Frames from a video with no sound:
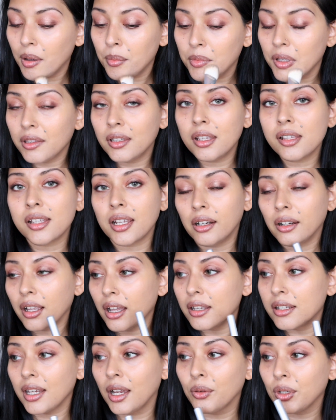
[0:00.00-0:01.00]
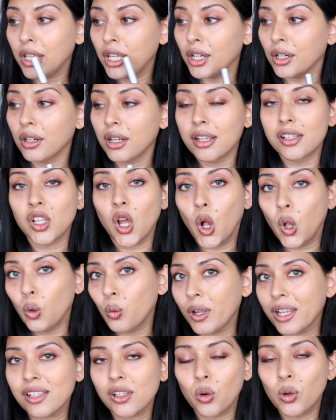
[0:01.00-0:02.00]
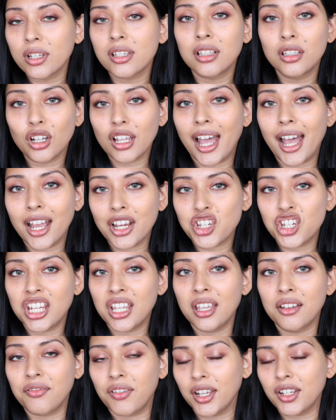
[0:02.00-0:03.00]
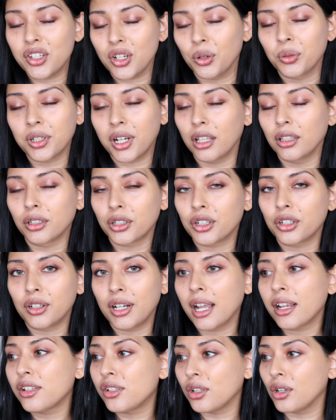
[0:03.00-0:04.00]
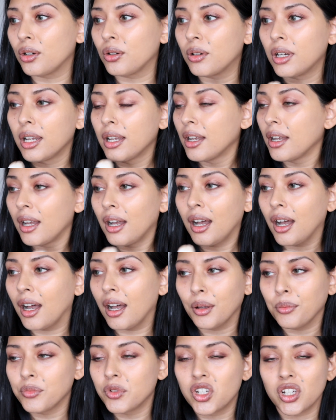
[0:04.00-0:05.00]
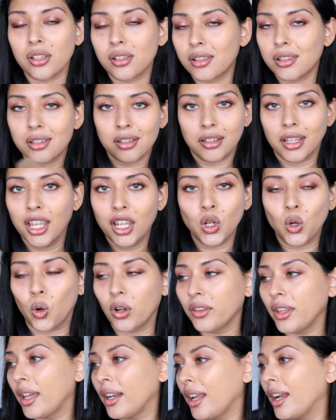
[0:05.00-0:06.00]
This area down here is always going to look ashy if I don't color correct, so just ignore that